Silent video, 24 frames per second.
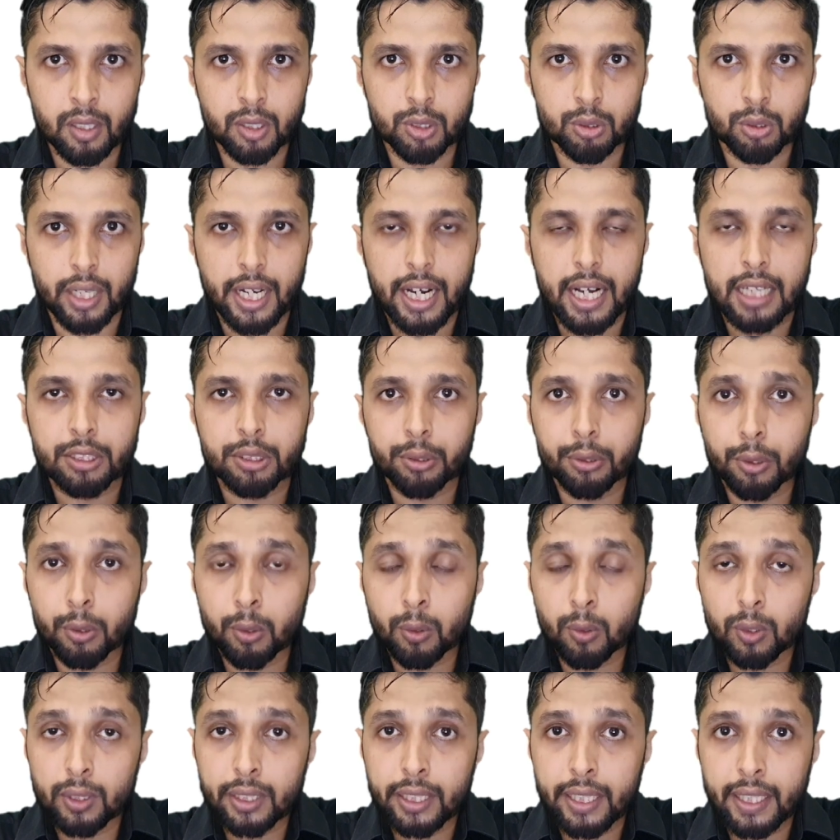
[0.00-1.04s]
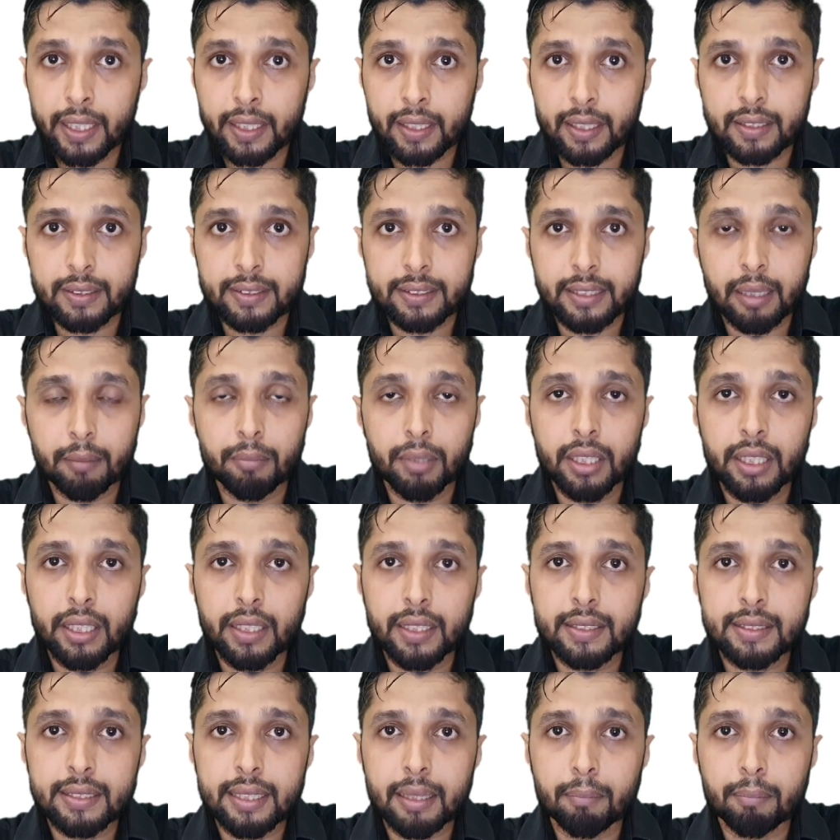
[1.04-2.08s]
So as you know that SEBI
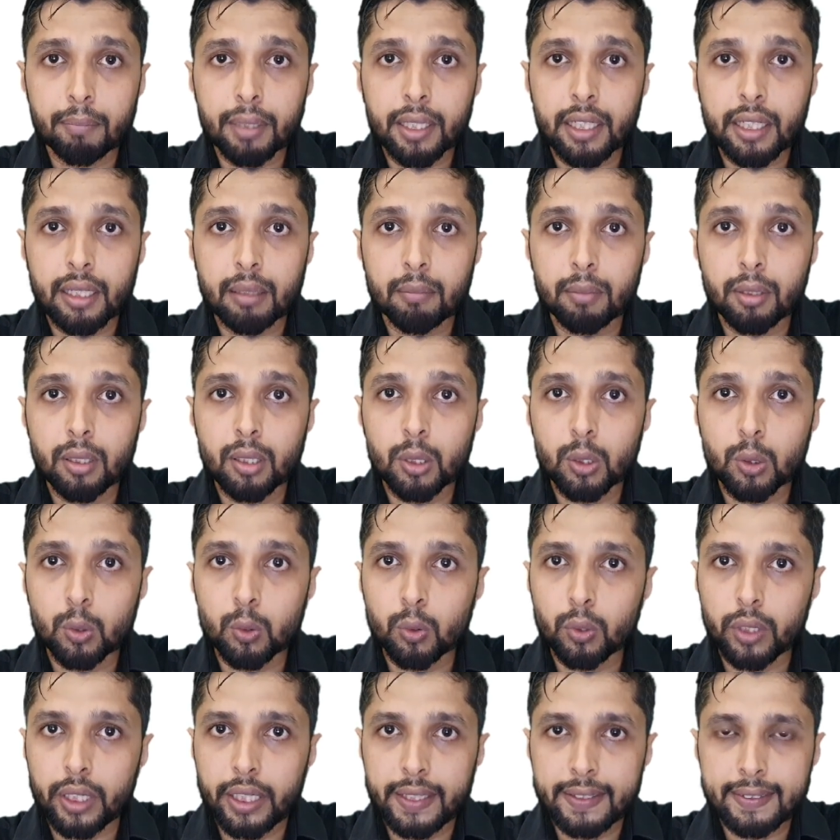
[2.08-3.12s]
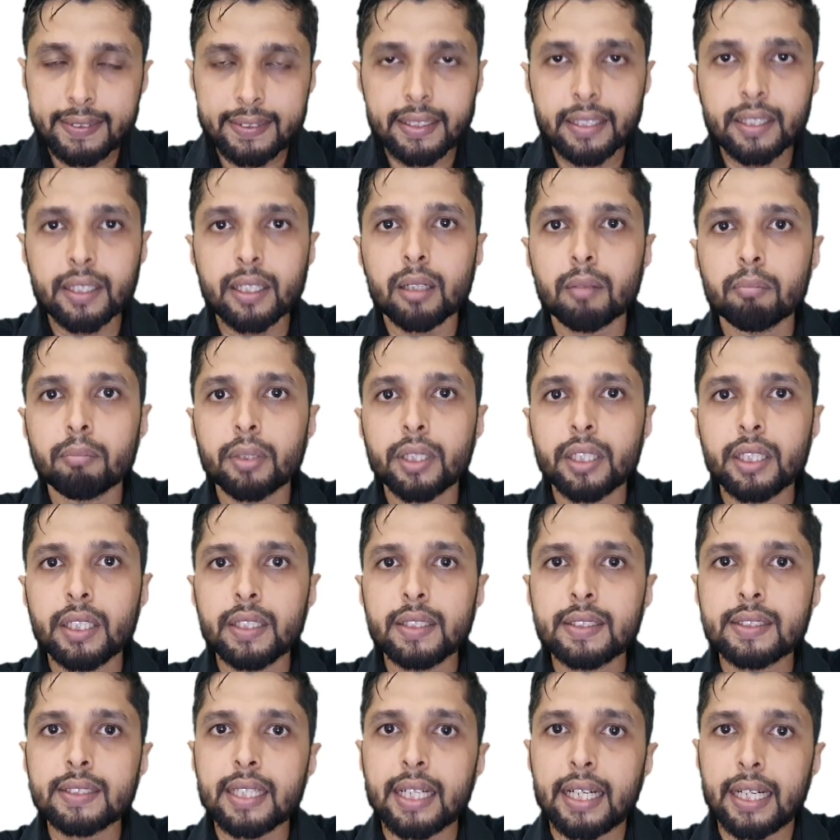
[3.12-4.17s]
is applicable to listed
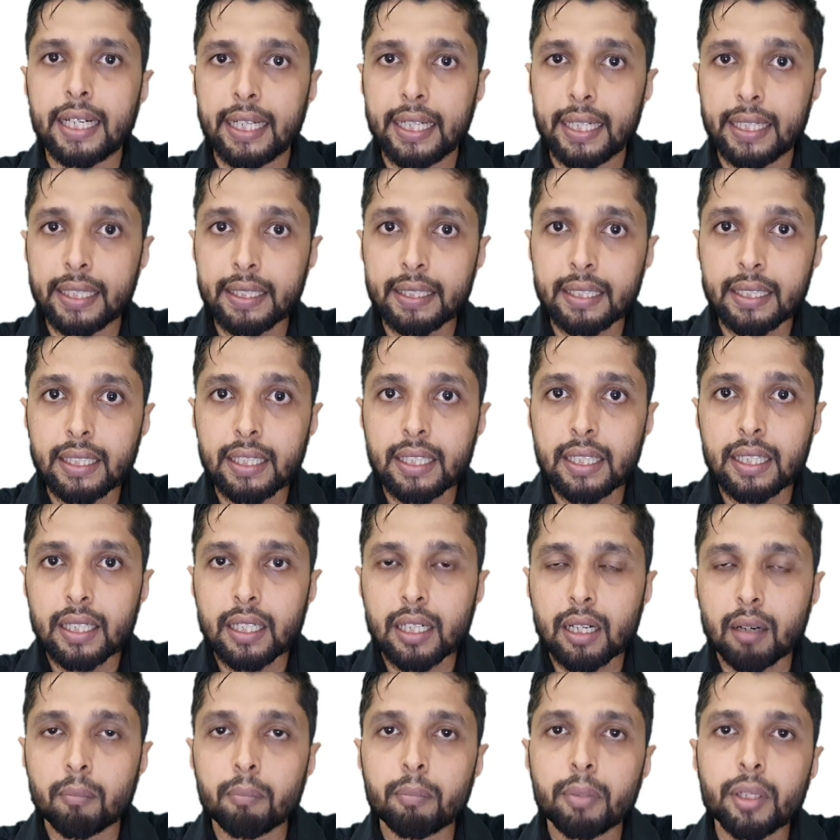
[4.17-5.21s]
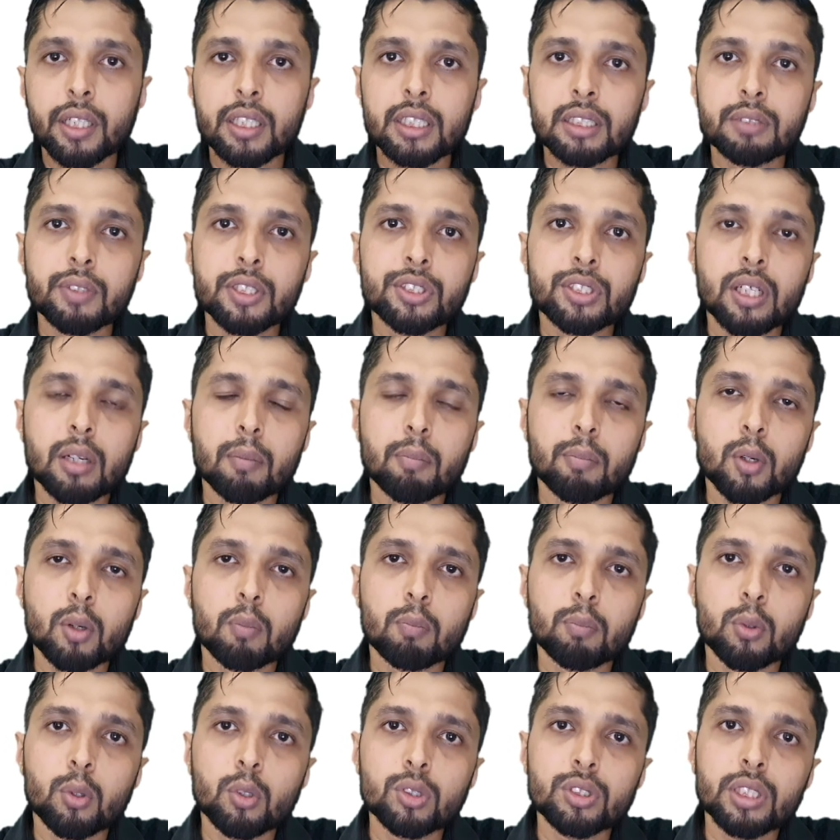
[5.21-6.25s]
companies and companies which are
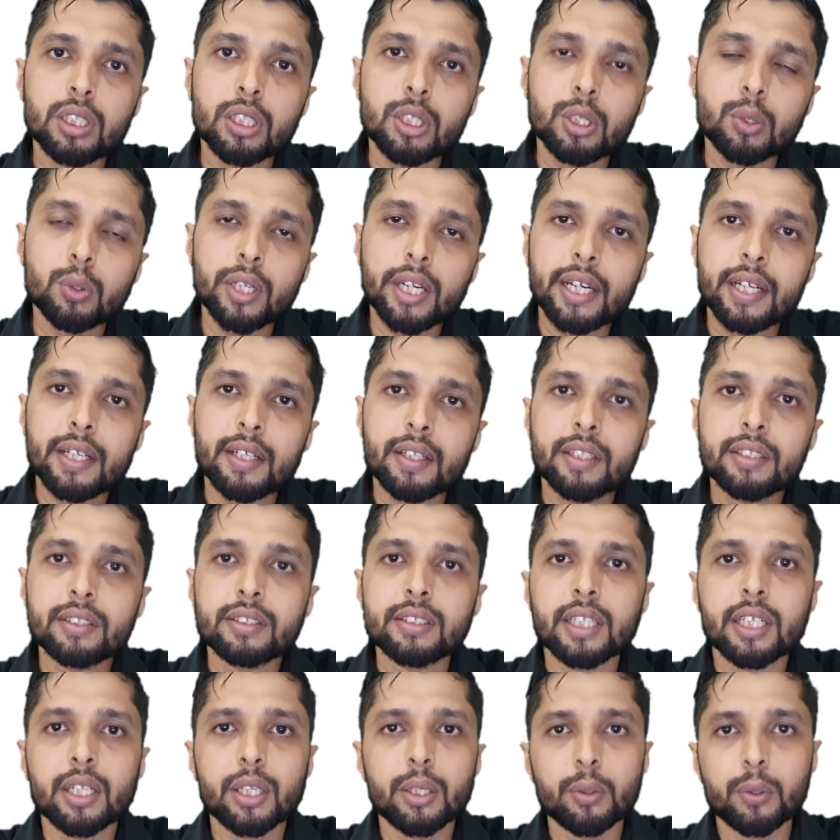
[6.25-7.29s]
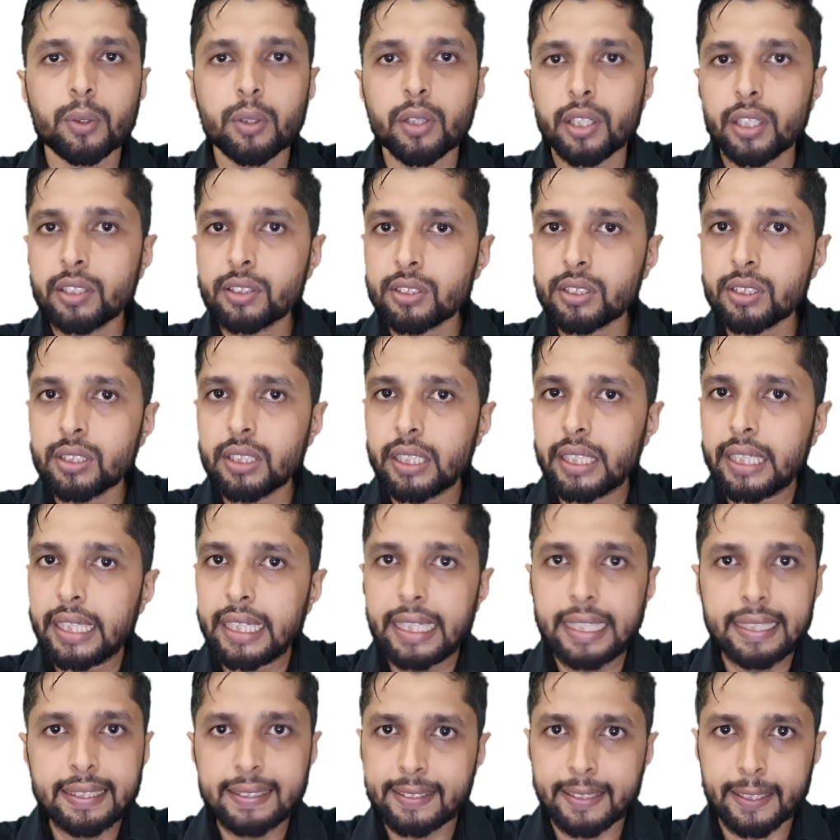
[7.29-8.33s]
proposing to get its securities
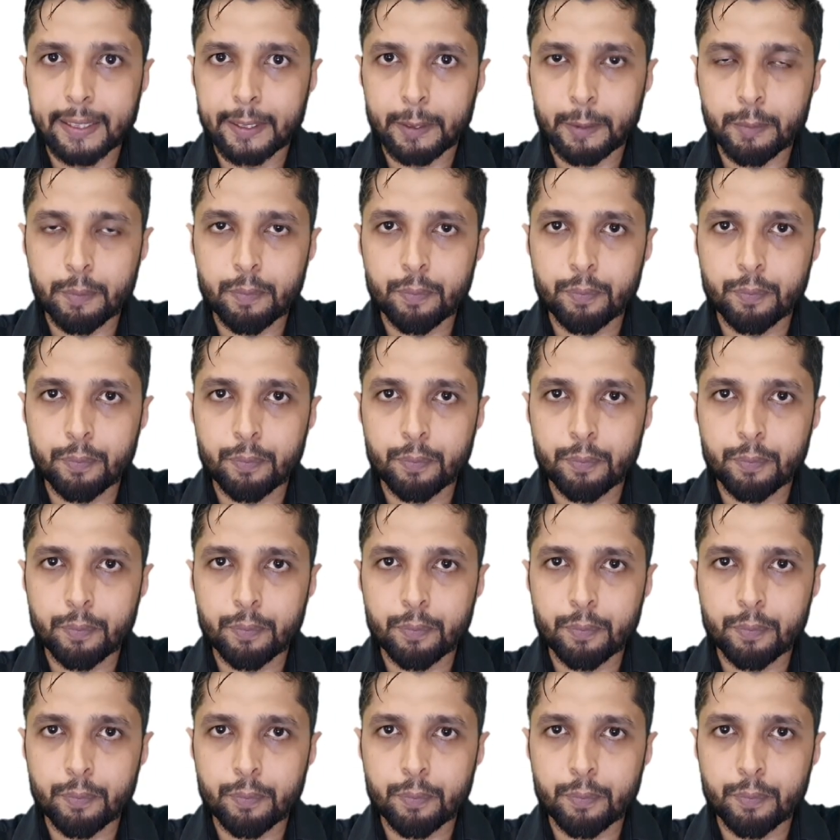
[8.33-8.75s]
listed.